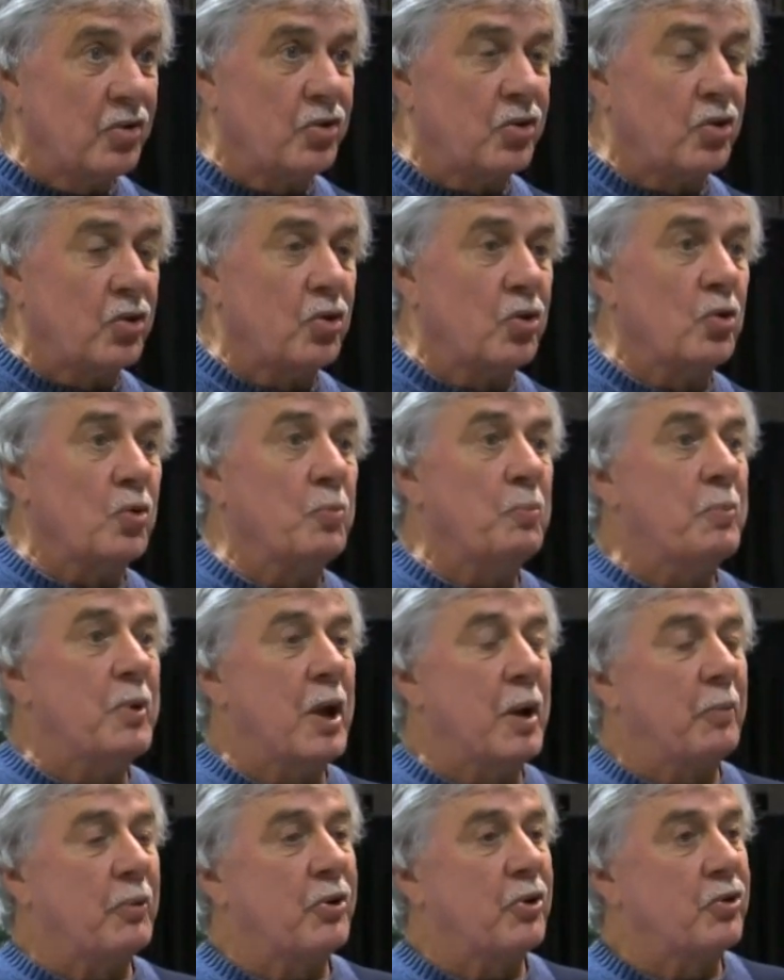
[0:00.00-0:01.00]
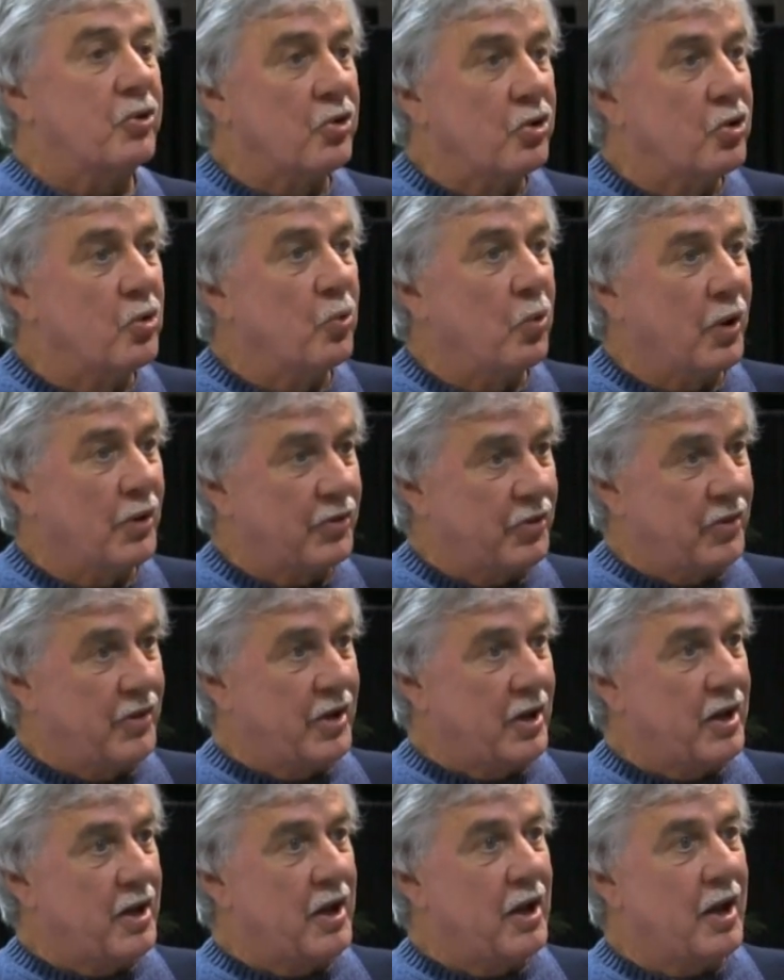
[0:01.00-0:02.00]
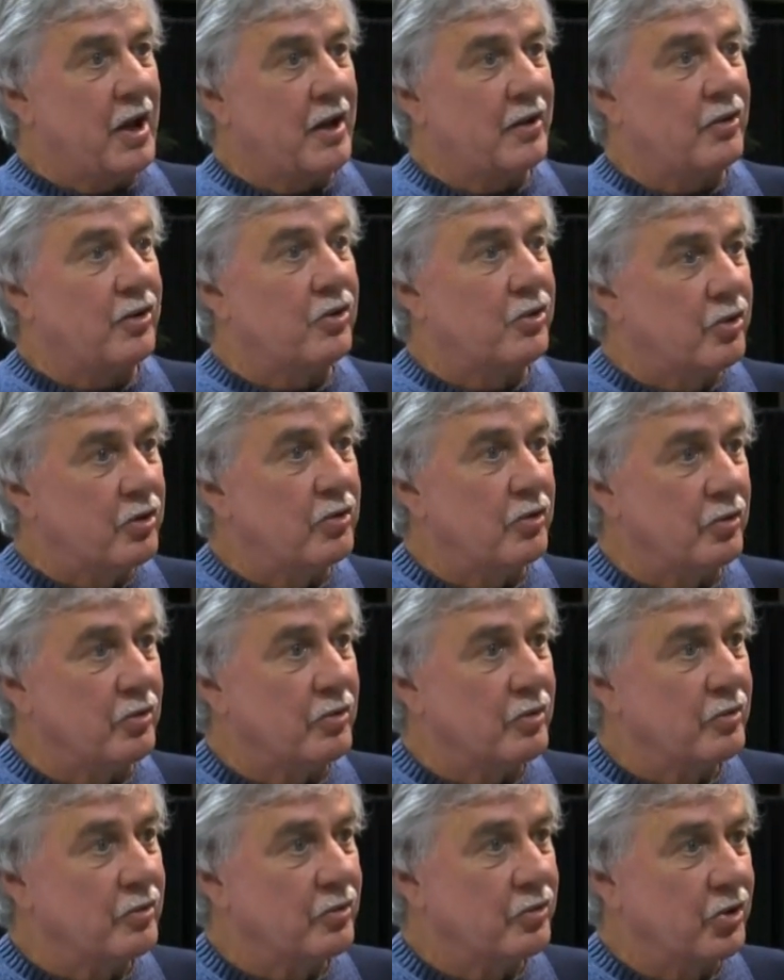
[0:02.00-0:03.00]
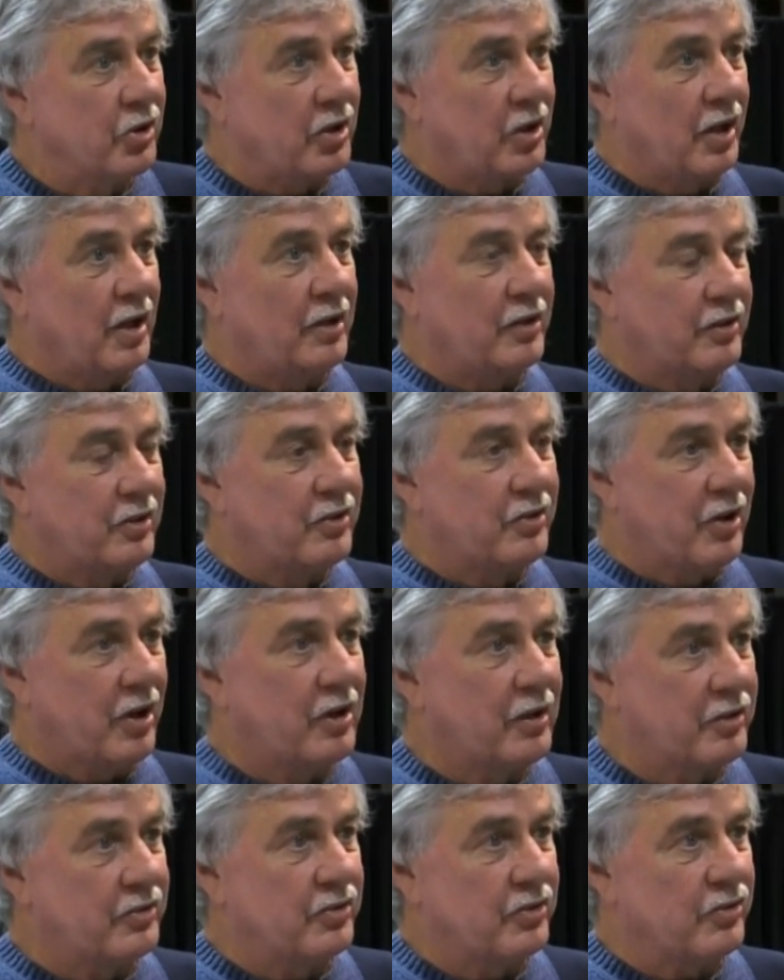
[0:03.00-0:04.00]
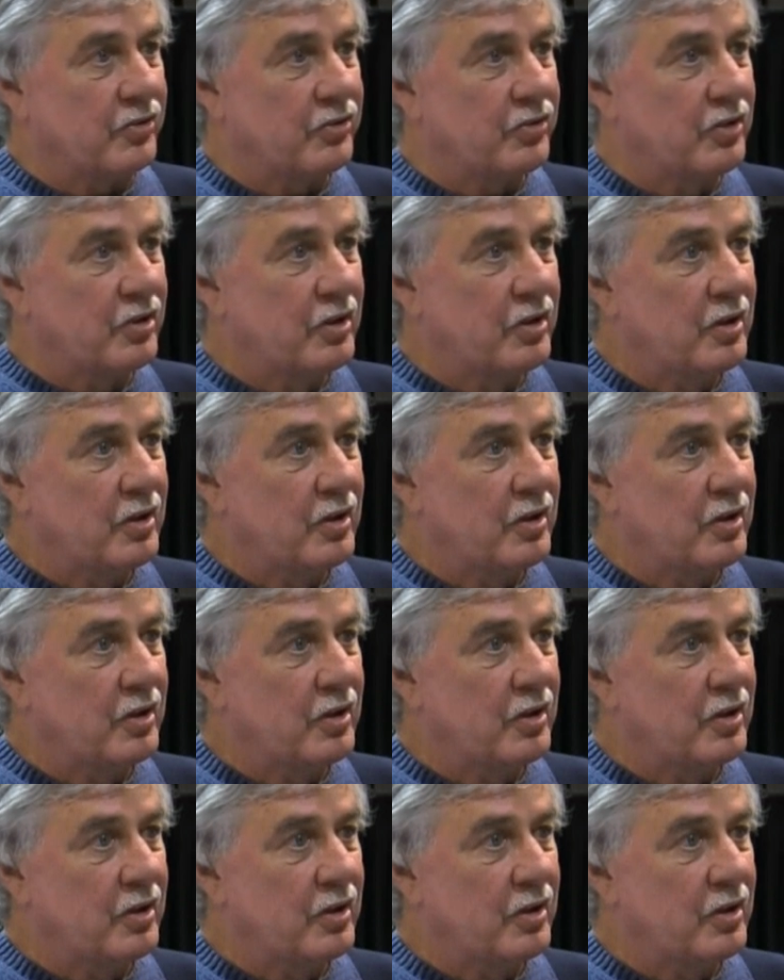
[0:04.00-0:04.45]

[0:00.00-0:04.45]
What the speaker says: to be able to do what they had to do to collect intelligence.